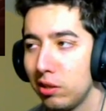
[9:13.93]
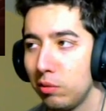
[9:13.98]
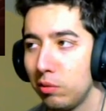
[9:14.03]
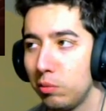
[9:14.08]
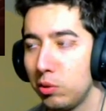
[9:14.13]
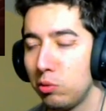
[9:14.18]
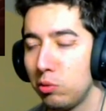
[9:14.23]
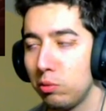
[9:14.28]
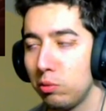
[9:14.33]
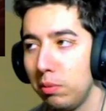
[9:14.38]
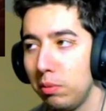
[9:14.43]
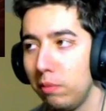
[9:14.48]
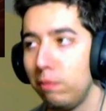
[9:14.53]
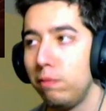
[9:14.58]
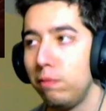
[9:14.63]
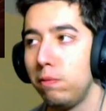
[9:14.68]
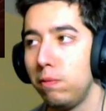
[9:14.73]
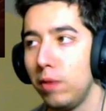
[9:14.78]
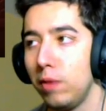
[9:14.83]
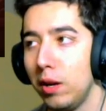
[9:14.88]
which would be
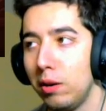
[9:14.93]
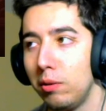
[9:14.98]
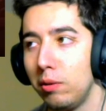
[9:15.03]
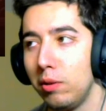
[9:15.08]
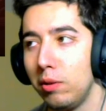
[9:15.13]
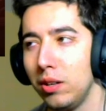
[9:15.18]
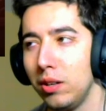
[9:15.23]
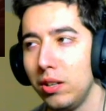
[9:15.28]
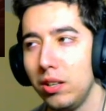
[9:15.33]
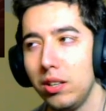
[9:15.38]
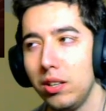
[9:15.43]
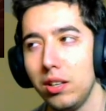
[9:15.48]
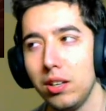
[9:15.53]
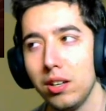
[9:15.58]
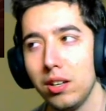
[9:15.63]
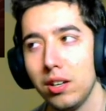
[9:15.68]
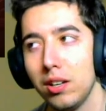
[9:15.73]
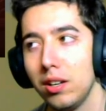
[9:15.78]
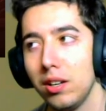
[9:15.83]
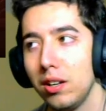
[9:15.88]
very
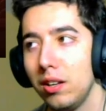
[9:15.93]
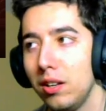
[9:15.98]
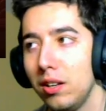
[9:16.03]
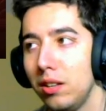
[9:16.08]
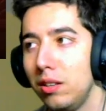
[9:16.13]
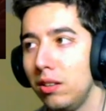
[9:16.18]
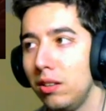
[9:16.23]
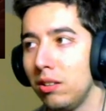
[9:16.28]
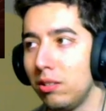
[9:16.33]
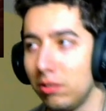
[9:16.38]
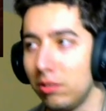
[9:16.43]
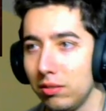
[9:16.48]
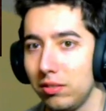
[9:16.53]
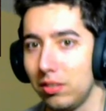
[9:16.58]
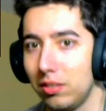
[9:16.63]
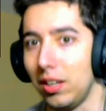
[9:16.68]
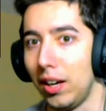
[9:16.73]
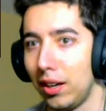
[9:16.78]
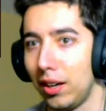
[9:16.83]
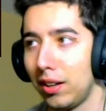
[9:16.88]
you know
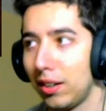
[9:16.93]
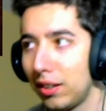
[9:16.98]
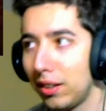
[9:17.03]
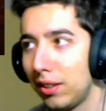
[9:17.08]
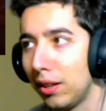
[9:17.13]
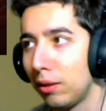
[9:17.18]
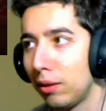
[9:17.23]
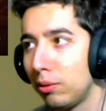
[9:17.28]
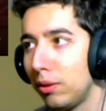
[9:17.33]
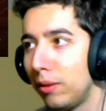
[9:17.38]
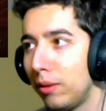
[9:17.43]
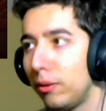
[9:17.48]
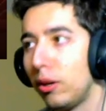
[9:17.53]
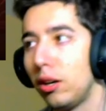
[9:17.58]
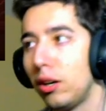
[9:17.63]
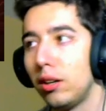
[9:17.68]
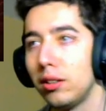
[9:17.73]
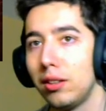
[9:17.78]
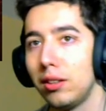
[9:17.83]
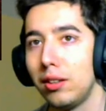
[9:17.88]
like they could have
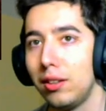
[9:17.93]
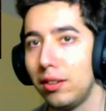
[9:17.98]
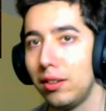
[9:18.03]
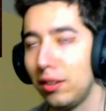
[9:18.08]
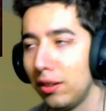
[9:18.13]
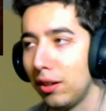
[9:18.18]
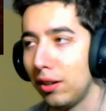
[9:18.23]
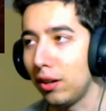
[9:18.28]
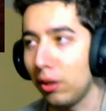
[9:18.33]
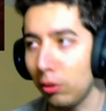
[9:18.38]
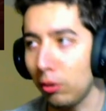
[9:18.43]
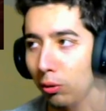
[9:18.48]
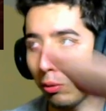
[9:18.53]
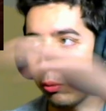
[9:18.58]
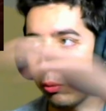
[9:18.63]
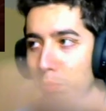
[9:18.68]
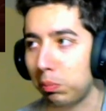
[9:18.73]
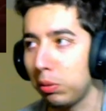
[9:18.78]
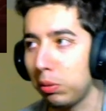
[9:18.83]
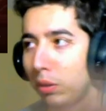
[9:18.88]
had a
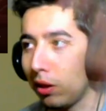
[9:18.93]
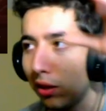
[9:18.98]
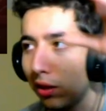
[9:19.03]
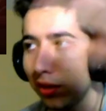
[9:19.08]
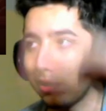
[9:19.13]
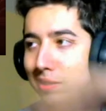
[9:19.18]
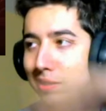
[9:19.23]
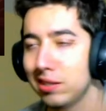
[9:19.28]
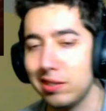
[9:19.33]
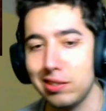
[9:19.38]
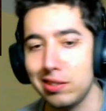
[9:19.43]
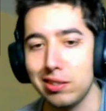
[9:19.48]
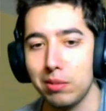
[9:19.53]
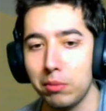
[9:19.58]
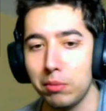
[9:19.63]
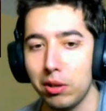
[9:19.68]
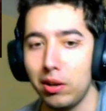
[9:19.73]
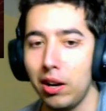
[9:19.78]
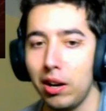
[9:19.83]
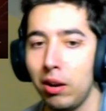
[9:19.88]
whole plot system
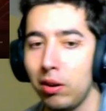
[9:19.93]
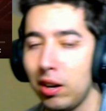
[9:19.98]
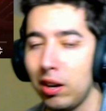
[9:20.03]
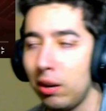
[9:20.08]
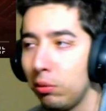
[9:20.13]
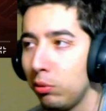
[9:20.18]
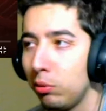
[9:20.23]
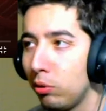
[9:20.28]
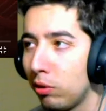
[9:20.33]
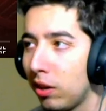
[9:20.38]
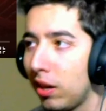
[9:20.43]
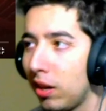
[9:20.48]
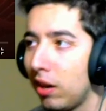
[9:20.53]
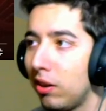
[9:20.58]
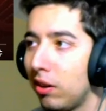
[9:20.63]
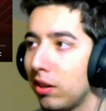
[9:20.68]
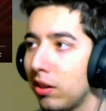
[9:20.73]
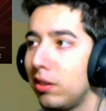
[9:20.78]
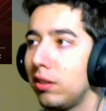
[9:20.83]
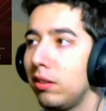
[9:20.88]
around how your
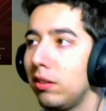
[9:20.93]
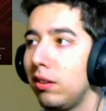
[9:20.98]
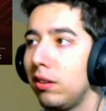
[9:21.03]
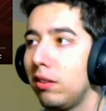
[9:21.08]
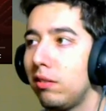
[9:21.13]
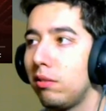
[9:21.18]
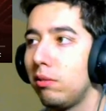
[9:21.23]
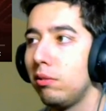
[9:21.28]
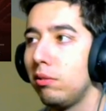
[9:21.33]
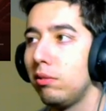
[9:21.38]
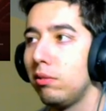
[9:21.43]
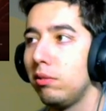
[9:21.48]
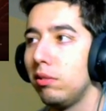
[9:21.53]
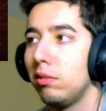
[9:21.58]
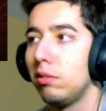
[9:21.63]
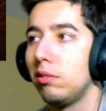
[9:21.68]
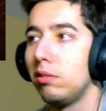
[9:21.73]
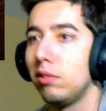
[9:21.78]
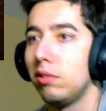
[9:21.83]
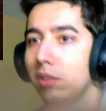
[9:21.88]
character needs to you
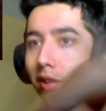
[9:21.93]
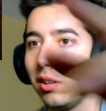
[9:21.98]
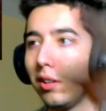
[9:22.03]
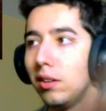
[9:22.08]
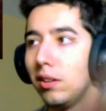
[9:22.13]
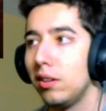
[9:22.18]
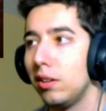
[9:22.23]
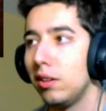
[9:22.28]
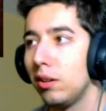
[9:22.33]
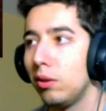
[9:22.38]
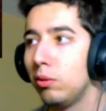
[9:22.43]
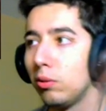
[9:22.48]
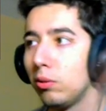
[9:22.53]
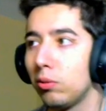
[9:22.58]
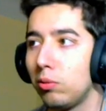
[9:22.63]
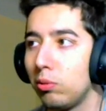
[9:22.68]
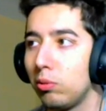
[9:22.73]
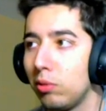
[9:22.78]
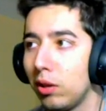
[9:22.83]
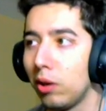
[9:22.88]
know go
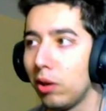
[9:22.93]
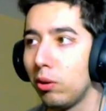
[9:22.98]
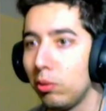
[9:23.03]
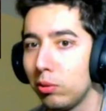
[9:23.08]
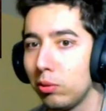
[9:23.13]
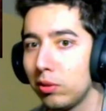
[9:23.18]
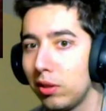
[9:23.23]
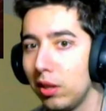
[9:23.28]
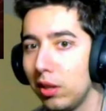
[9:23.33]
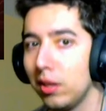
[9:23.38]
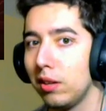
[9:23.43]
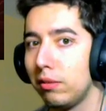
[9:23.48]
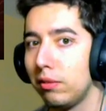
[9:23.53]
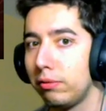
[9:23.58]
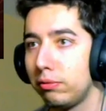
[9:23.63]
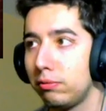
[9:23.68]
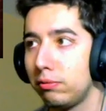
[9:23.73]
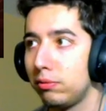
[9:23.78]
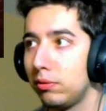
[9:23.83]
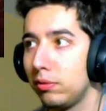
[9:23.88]
through the whole thing
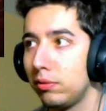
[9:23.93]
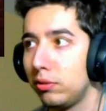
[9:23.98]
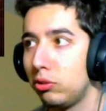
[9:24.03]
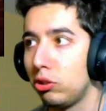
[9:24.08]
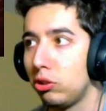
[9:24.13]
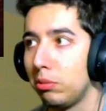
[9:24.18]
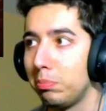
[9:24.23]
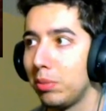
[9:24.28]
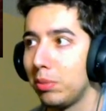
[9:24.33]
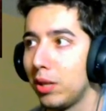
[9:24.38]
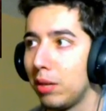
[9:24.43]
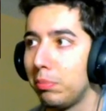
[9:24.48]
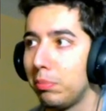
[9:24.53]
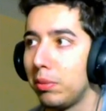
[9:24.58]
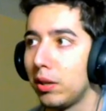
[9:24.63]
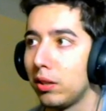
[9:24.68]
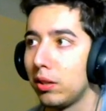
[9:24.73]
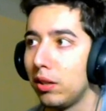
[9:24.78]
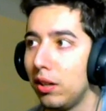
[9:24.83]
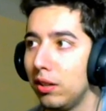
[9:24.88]
of chopping up
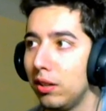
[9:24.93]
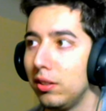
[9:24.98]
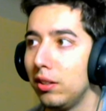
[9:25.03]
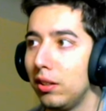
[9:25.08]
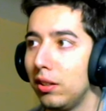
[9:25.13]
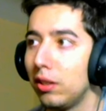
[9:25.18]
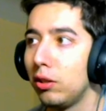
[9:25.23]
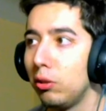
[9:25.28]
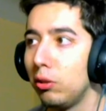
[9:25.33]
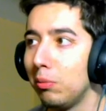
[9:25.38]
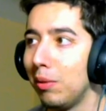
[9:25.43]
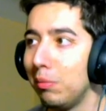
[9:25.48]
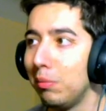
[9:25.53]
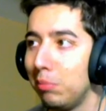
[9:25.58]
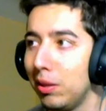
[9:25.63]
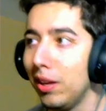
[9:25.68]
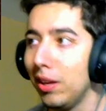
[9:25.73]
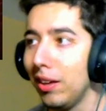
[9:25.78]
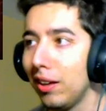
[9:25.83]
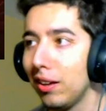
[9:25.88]
a, another human
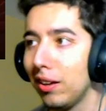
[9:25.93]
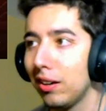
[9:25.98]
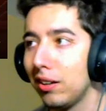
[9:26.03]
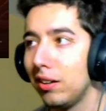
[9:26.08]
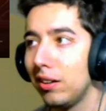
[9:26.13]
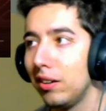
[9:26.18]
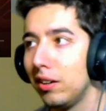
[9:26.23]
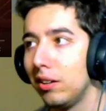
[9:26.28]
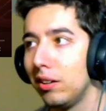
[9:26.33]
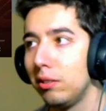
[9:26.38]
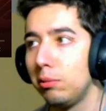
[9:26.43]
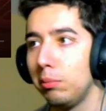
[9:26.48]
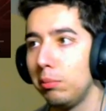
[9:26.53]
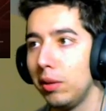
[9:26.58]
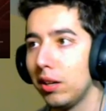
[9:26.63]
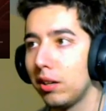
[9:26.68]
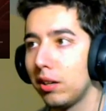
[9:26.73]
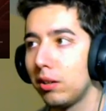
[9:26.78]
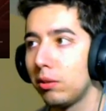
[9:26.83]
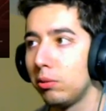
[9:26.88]
being to
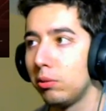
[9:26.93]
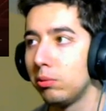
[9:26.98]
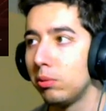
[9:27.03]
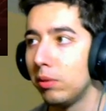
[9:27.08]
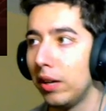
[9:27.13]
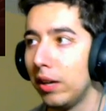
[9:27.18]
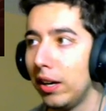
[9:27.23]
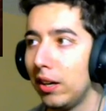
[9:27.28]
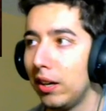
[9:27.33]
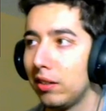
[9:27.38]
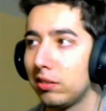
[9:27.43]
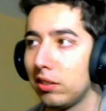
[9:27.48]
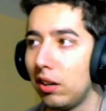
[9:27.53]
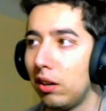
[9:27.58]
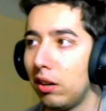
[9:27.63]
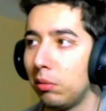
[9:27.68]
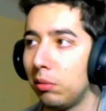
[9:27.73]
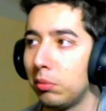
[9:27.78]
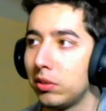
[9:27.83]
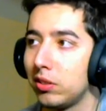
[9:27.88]
make cool ass
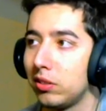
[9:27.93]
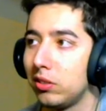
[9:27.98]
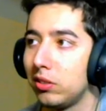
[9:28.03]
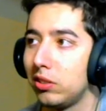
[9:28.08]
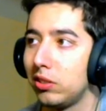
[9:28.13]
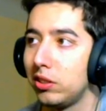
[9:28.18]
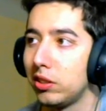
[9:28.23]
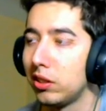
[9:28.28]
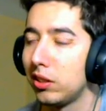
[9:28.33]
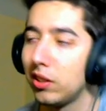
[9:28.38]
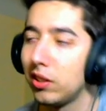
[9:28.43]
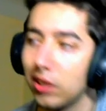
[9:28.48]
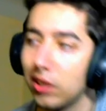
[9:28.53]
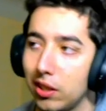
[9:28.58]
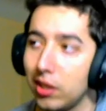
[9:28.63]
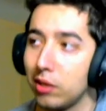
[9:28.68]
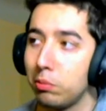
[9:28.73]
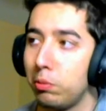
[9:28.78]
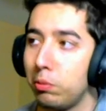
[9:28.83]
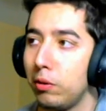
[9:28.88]
armors and shit.
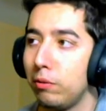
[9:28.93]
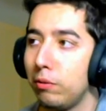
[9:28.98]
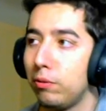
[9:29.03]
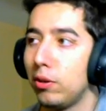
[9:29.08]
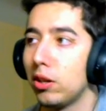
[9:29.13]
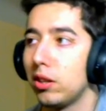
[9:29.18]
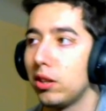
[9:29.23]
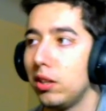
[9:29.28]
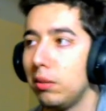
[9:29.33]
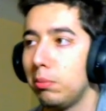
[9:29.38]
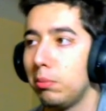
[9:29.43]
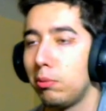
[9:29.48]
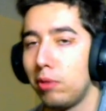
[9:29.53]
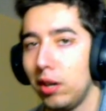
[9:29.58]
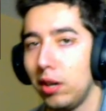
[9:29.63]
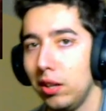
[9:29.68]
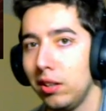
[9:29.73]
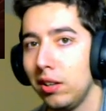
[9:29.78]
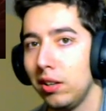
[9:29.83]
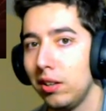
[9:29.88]
That's pretty fucked up,
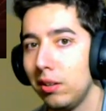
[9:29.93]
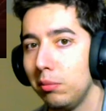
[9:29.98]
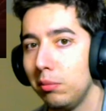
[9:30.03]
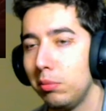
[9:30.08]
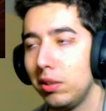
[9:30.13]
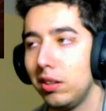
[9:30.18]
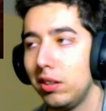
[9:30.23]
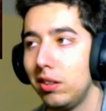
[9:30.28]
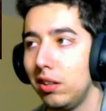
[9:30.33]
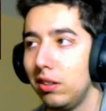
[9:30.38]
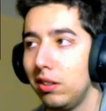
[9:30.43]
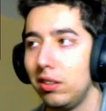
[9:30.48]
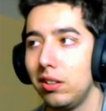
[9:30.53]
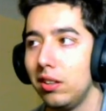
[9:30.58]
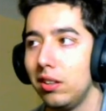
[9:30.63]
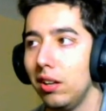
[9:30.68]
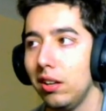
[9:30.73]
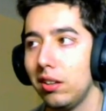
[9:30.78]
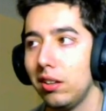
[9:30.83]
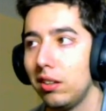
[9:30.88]
right? But they did
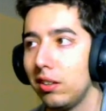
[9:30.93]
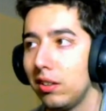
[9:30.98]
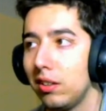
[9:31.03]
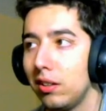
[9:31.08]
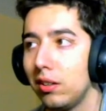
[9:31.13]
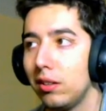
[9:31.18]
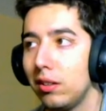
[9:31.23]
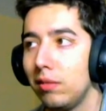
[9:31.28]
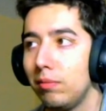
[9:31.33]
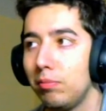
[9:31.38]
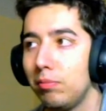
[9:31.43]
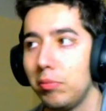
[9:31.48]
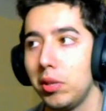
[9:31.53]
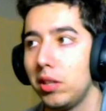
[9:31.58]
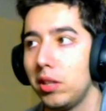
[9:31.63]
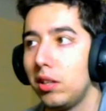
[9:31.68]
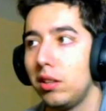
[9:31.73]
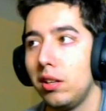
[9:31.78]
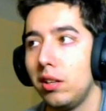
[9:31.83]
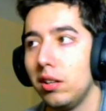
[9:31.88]
not. He
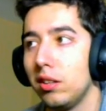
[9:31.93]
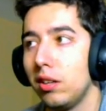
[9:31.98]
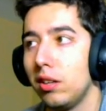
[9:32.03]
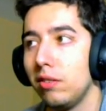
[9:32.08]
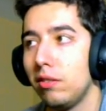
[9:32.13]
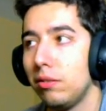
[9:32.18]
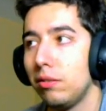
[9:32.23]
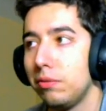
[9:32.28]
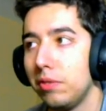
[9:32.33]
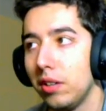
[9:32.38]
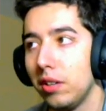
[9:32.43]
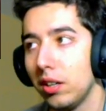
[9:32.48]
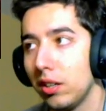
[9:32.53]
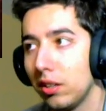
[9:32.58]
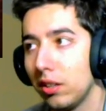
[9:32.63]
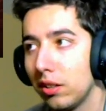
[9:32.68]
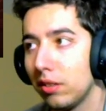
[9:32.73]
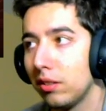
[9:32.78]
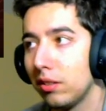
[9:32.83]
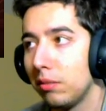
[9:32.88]
did not give a fuck.
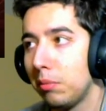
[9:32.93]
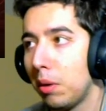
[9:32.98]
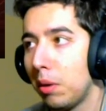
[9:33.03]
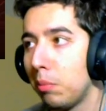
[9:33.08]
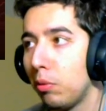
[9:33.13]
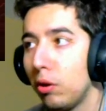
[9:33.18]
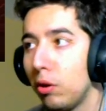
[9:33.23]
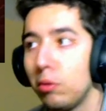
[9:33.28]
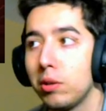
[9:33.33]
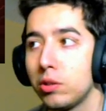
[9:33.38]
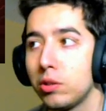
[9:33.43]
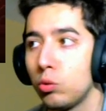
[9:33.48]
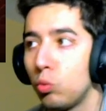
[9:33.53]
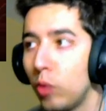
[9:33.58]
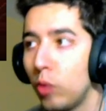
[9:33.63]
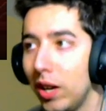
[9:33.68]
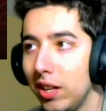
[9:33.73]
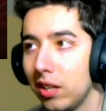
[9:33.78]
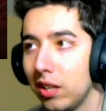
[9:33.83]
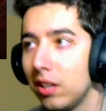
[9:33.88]
My boy was
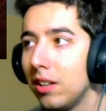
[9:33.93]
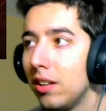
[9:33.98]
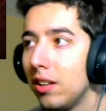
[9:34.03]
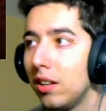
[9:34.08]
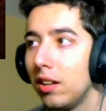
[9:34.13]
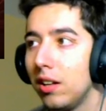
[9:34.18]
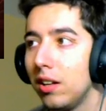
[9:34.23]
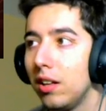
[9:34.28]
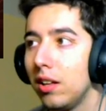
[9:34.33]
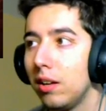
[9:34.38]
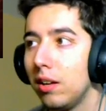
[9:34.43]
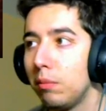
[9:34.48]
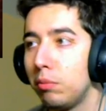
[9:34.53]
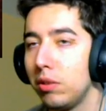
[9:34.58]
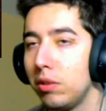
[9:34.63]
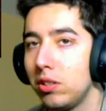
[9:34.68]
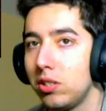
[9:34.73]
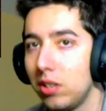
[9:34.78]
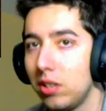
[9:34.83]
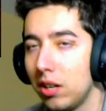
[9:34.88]
ready.
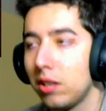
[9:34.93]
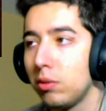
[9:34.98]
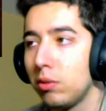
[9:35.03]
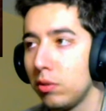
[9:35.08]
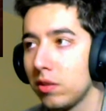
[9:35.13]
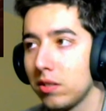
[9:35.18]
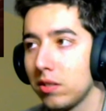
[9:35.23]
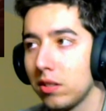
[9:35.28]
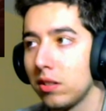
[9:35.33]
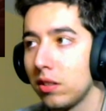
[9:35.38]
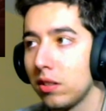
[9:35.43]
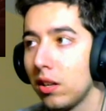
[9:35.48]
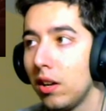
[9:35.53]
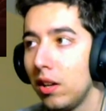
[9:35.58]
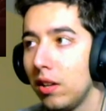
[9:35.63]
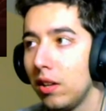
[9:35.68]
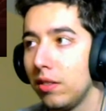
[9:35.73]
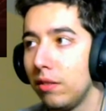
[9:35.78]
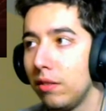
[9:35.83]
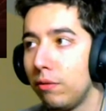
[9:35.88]
Pretty sure he was in
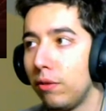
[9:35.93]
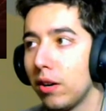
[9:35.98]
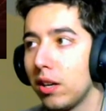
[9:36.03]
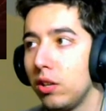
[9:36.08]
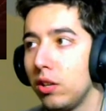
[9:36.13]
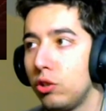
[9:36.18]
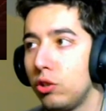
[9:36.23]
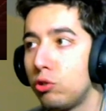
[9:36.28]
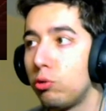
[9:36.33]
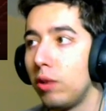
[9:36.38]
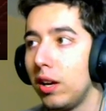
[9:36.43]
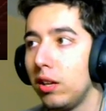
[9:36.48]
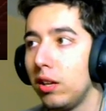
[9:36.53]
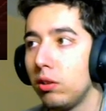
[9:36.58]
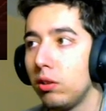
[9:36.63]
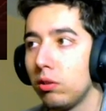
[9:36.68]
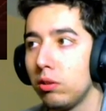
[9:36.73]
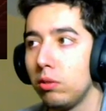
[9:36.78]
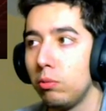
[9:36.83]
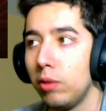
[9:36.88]
the fucking train
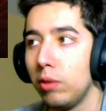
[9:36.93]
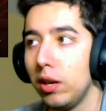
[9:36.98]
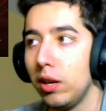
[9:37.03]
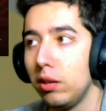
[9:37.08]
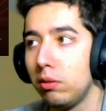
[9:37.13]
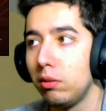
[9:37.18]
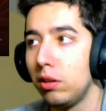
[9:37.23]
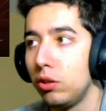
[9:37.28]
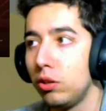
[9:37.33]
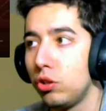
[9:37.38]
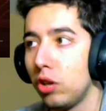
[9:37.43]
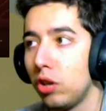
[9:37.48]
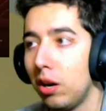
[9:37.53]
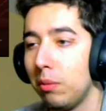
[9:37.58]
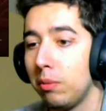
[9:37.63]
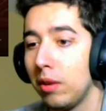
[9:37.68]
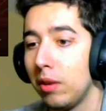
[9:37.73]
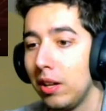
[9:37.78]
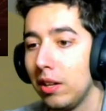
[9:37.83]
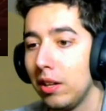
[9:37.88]
on the way to the job